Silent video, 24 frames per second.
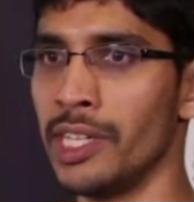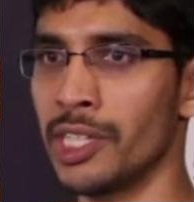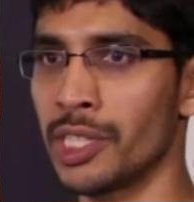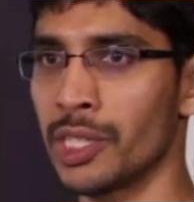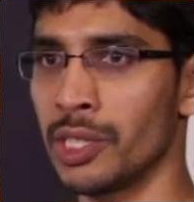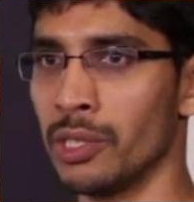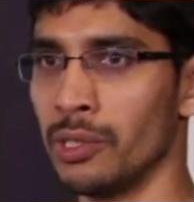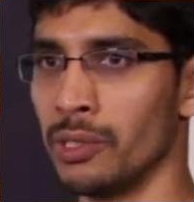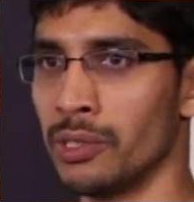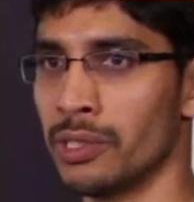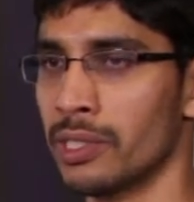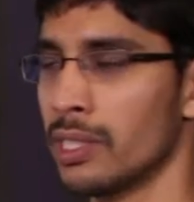
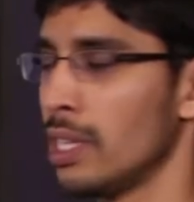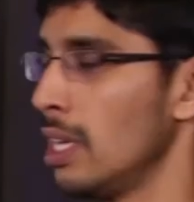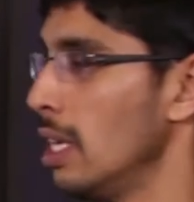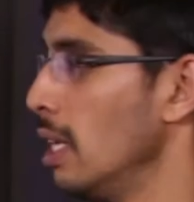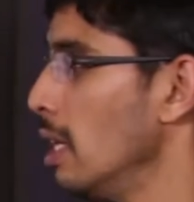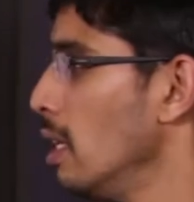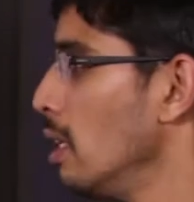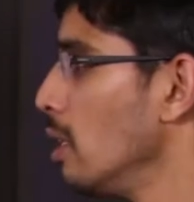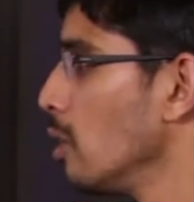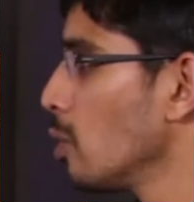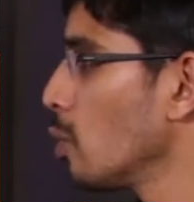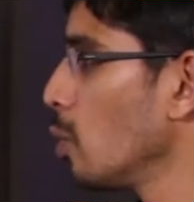issues,
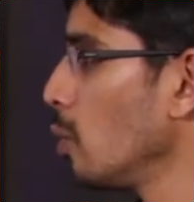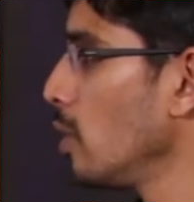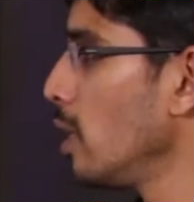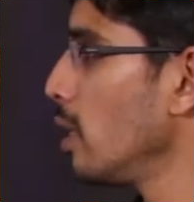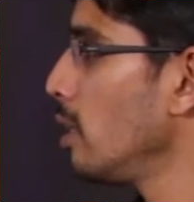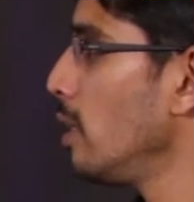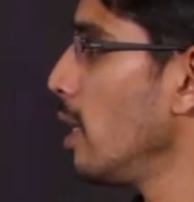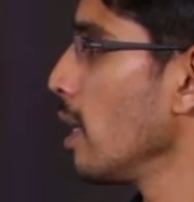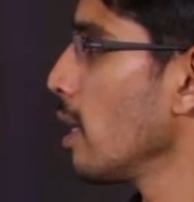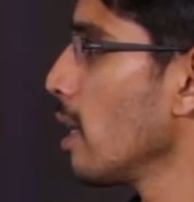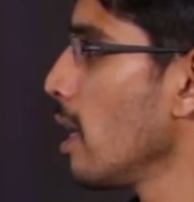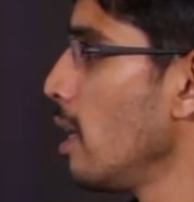so
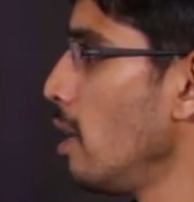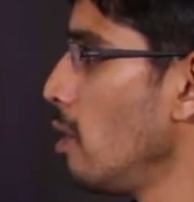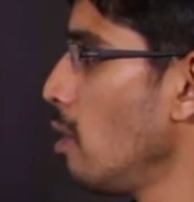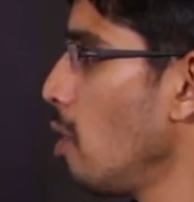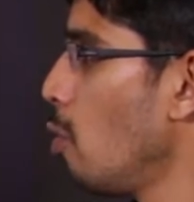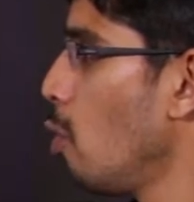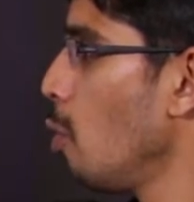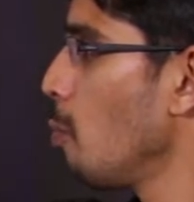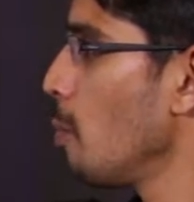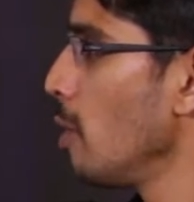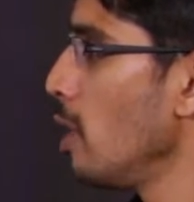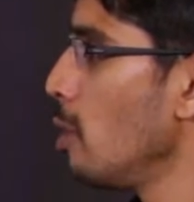that they can
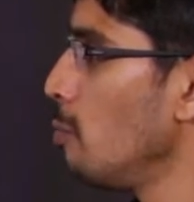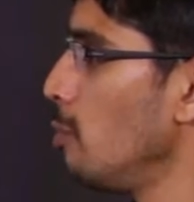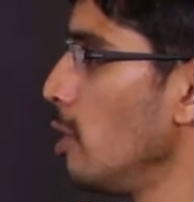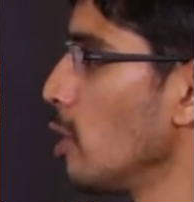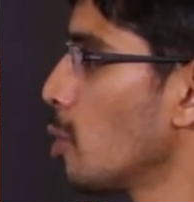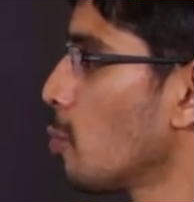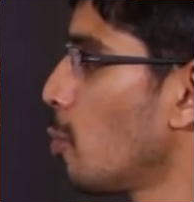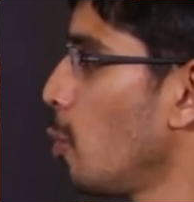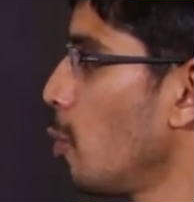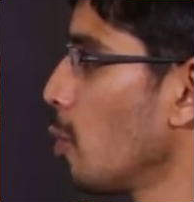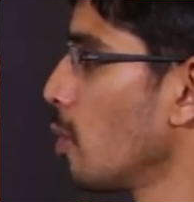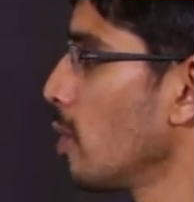open up
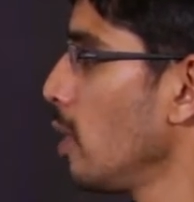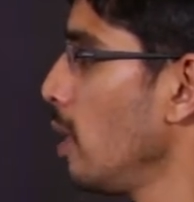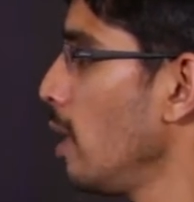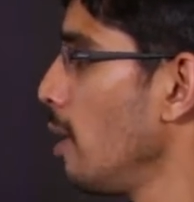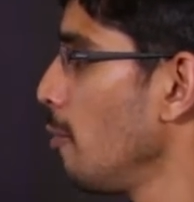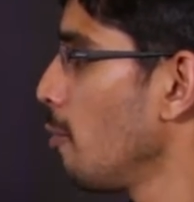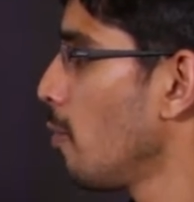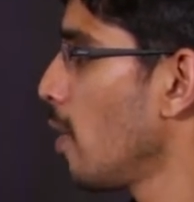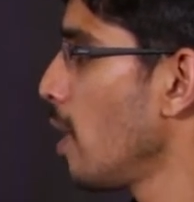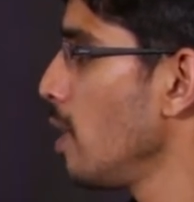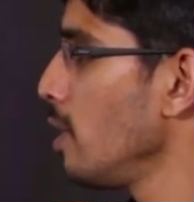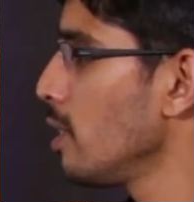this portal
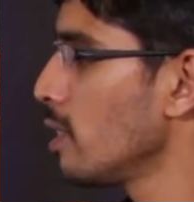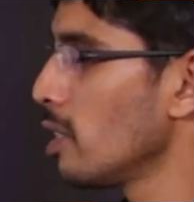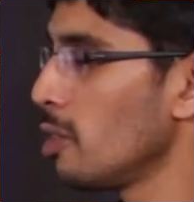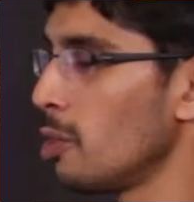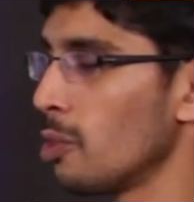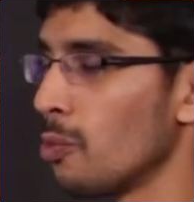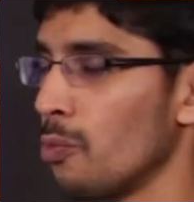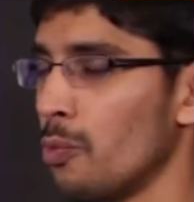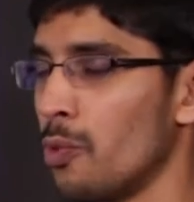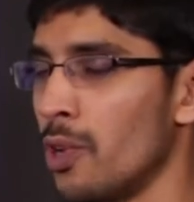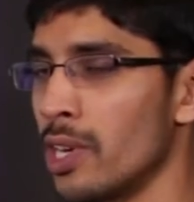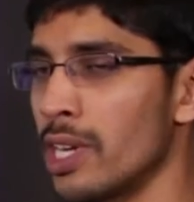and finds
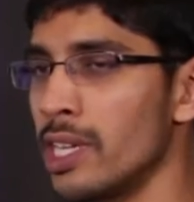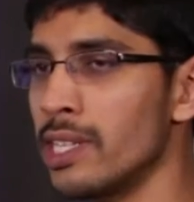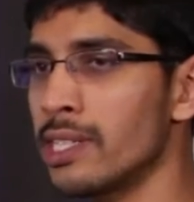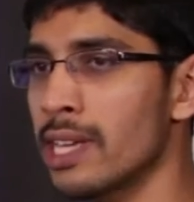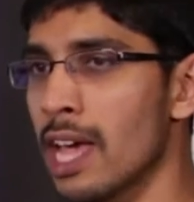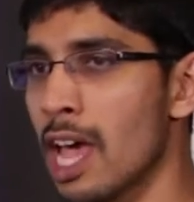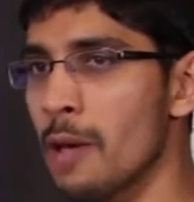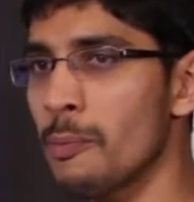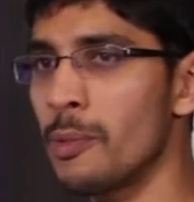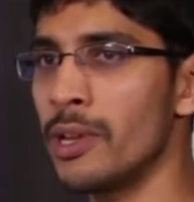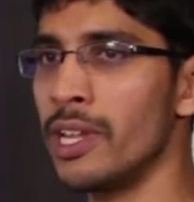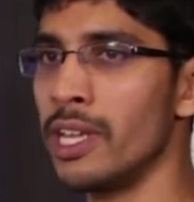out what is
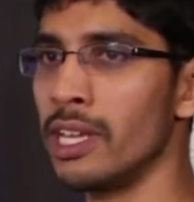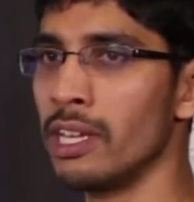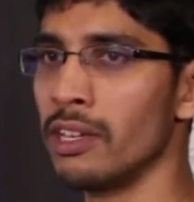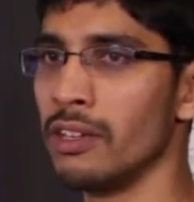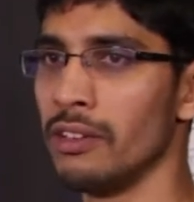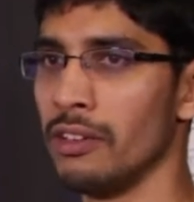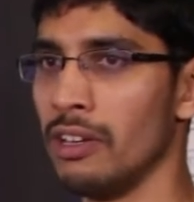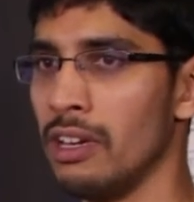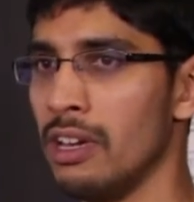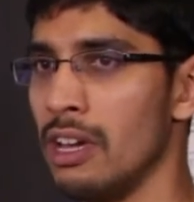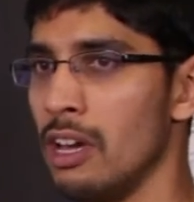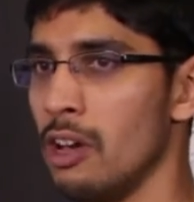happening
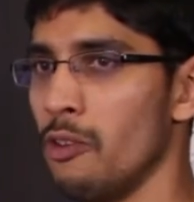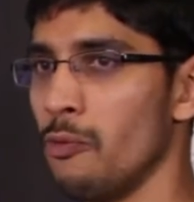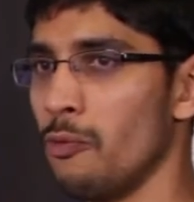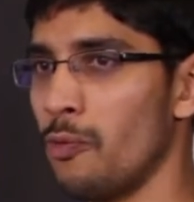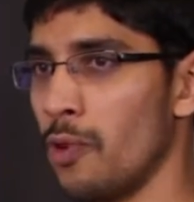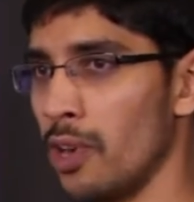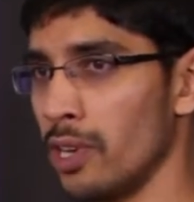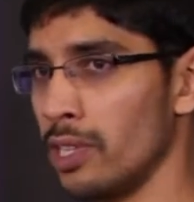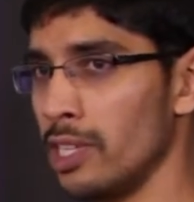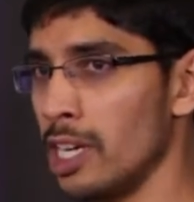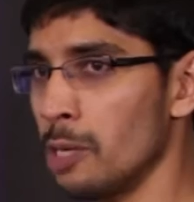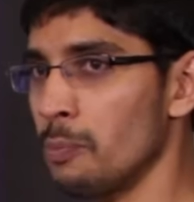
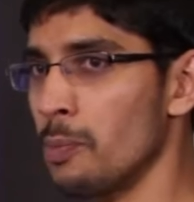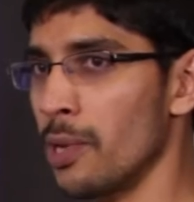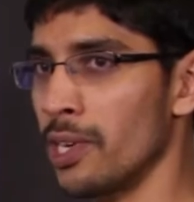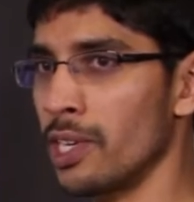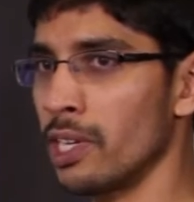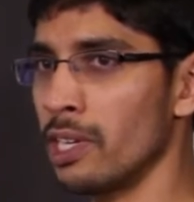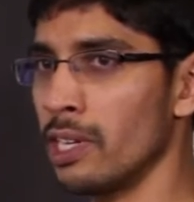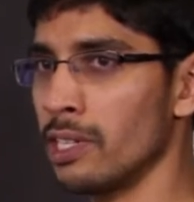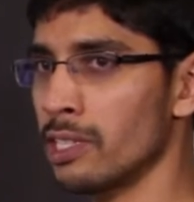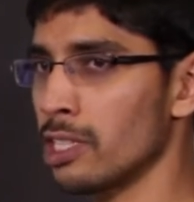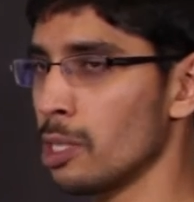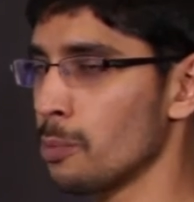for that
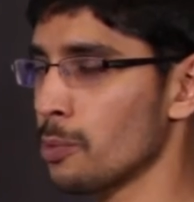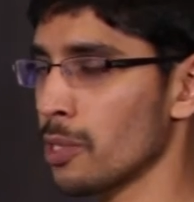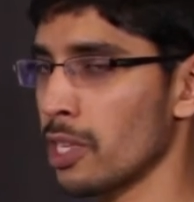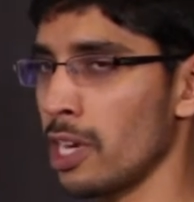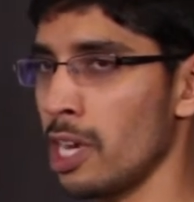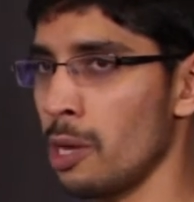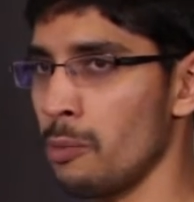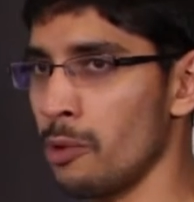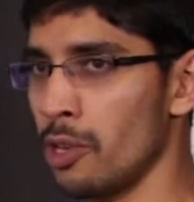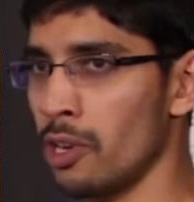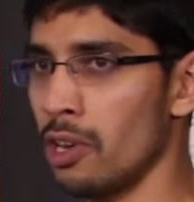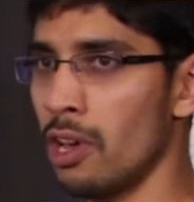particular
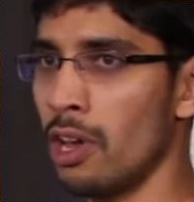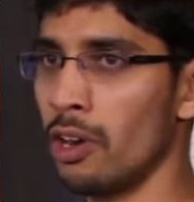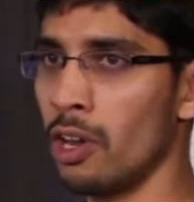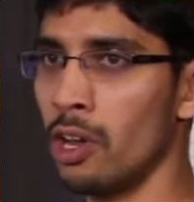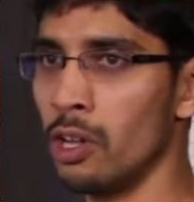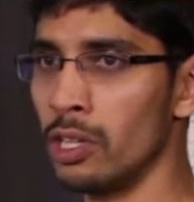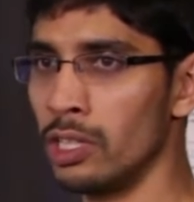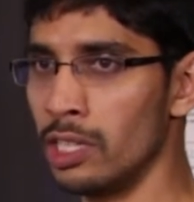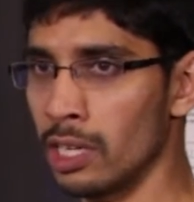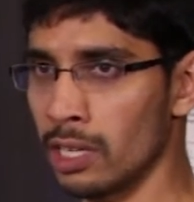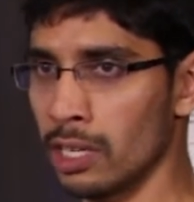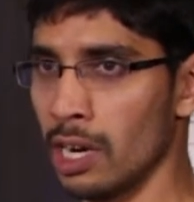subscriber on
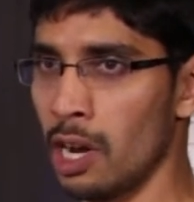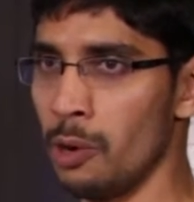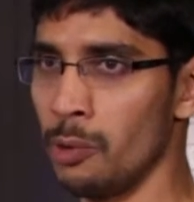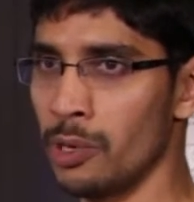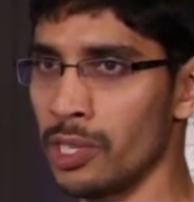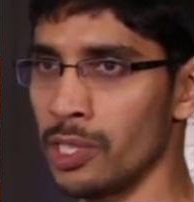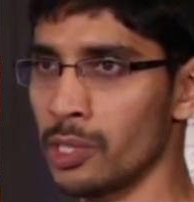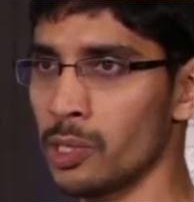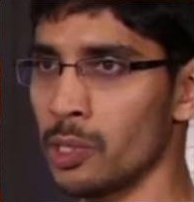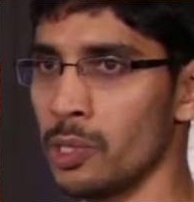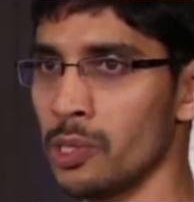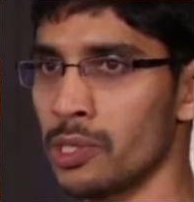all the cloud
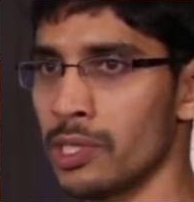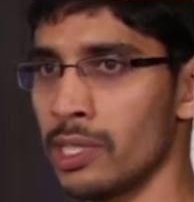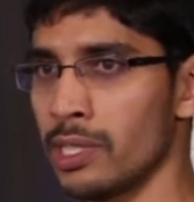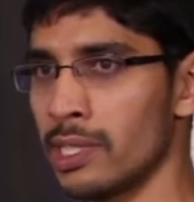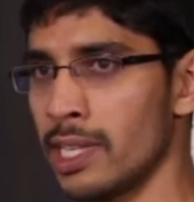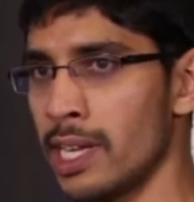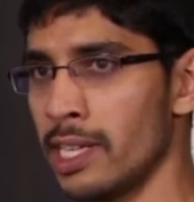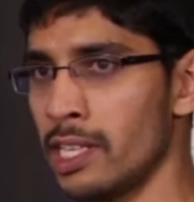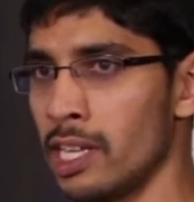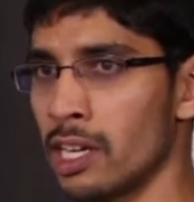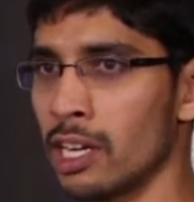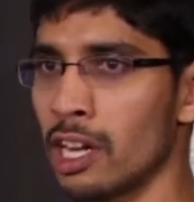resources,
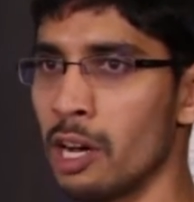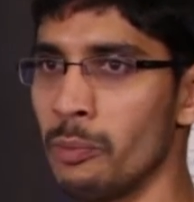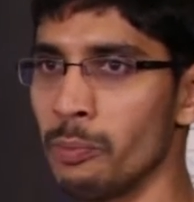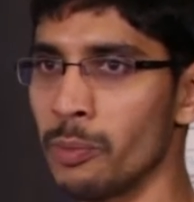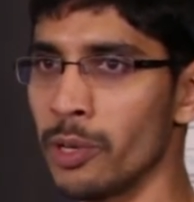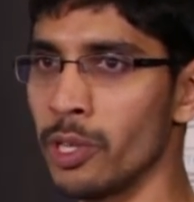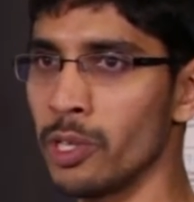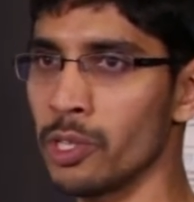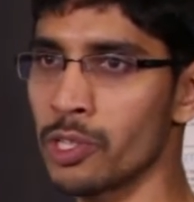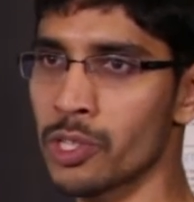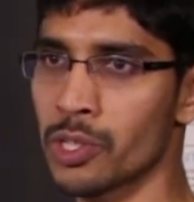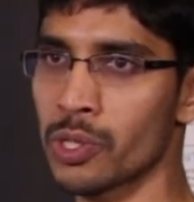either
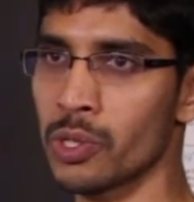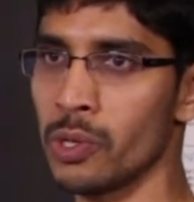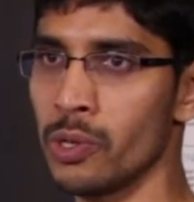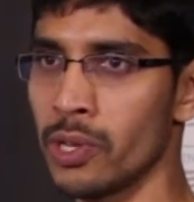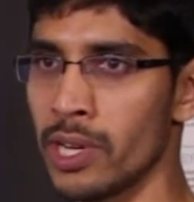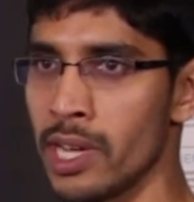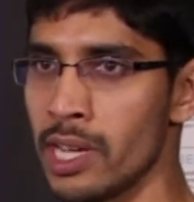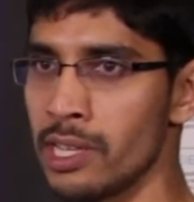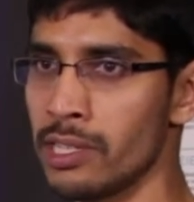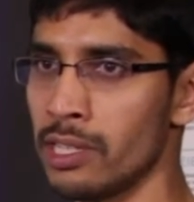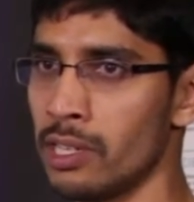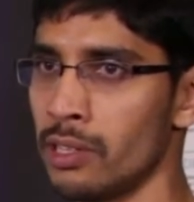compute,
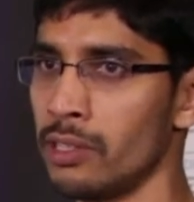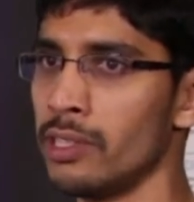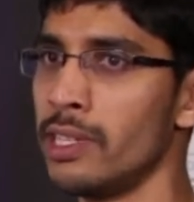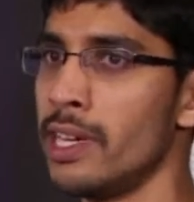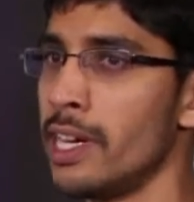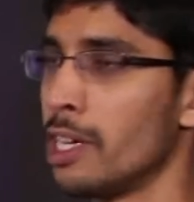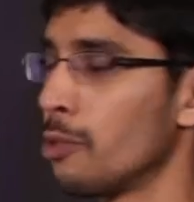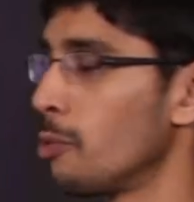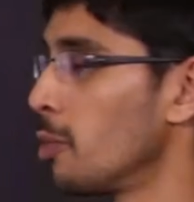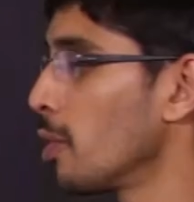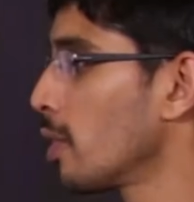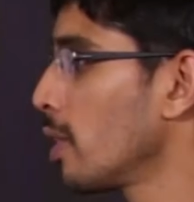storage or the
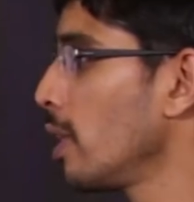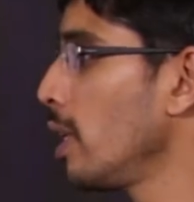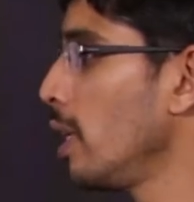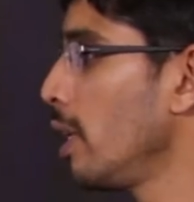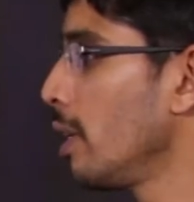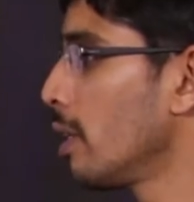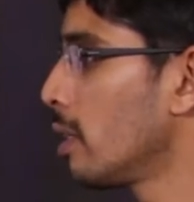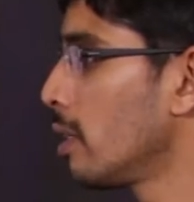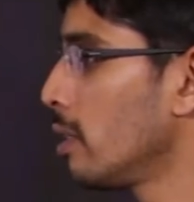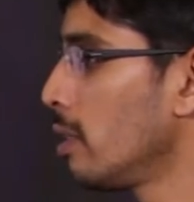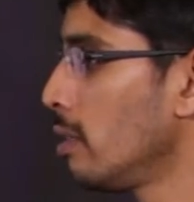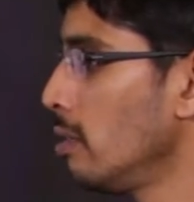network
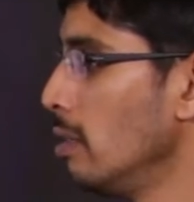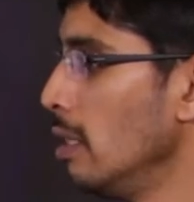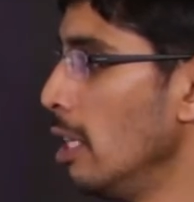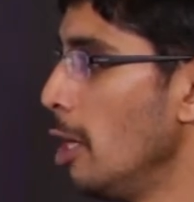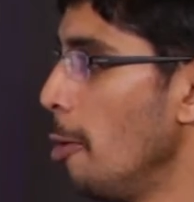related.